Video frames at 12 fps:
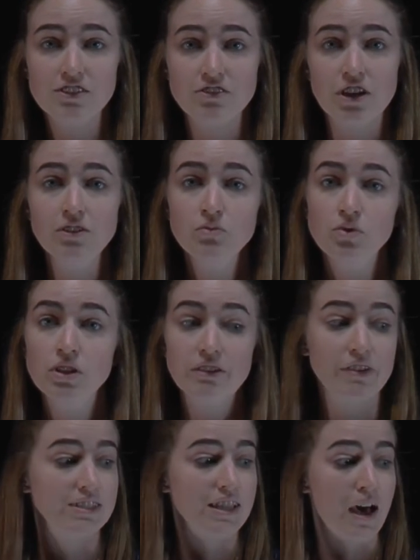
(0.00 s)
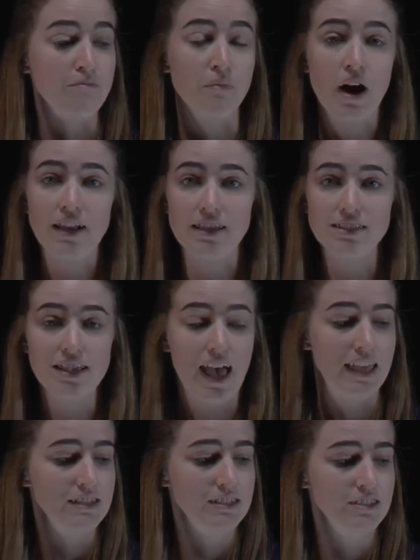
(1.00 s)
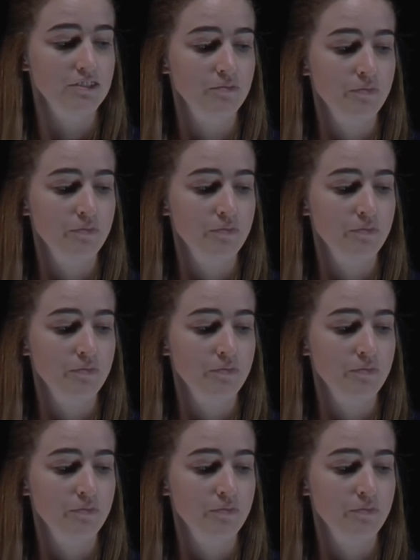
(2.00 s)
3 will give us that minus 8.